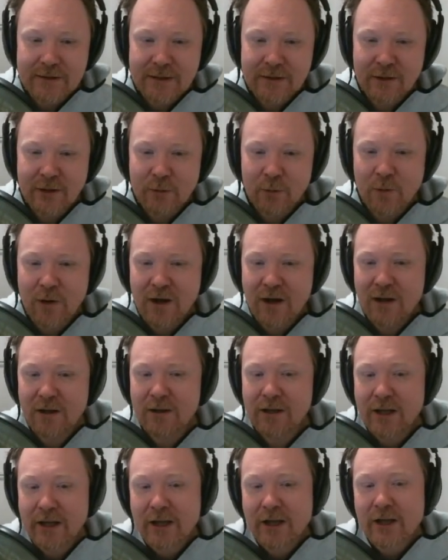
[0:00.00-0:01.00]
go,
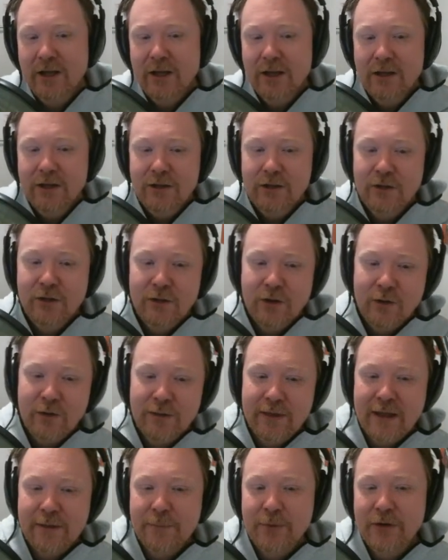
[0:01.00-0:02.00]
well,
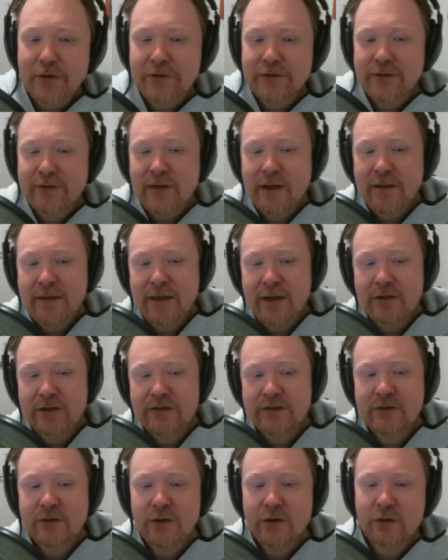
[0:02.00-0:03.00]
that person, they're
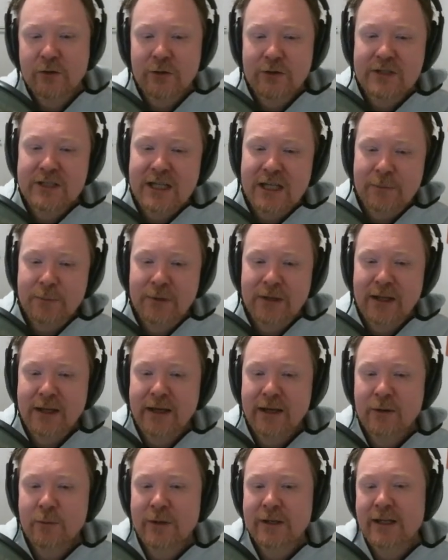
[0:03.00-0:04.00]
just not a good team
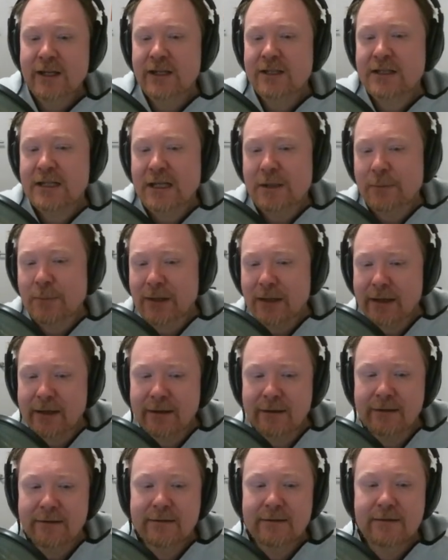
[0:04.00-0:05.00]
player. We need team
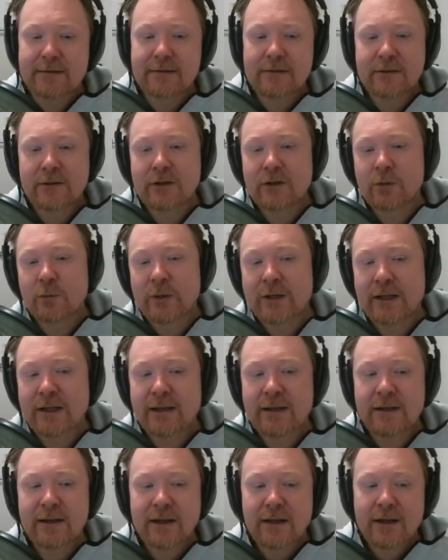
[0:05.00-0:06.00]
players. We
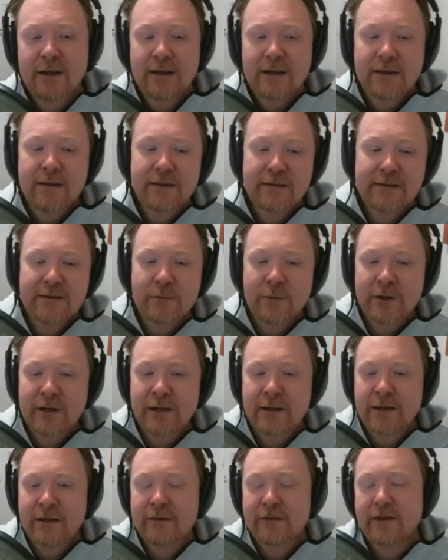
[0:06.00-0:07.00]
need this and we
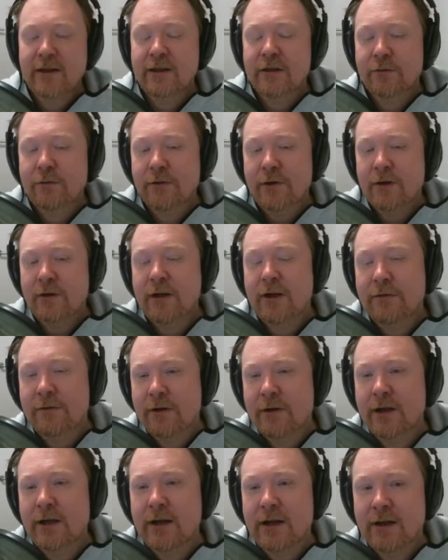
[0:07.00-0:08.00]
need this. It's very,
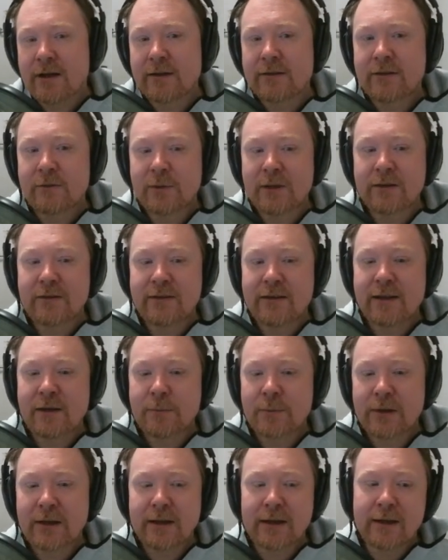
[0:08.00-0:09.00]
very hard to be a
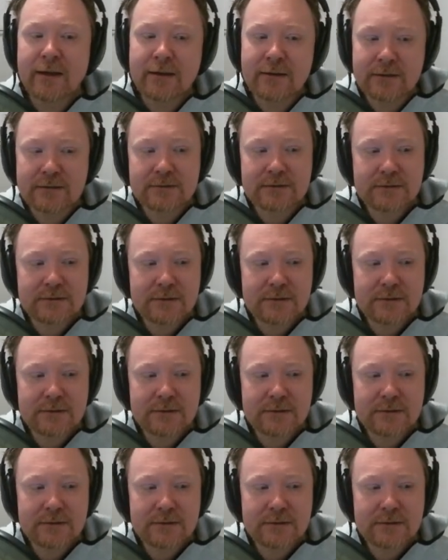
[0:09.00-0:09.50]
team player